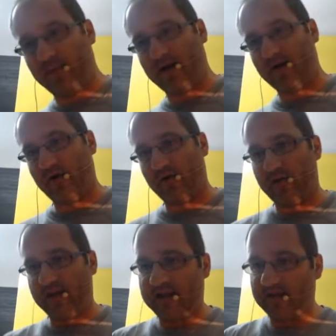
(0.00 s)
I don't know,
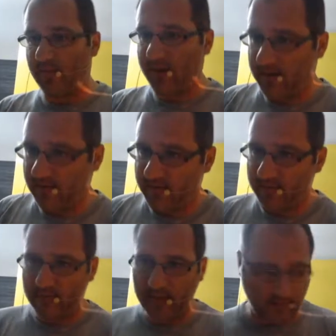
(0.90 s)
red kidney beans,
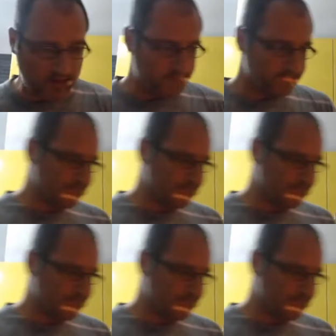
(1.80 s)
maybe.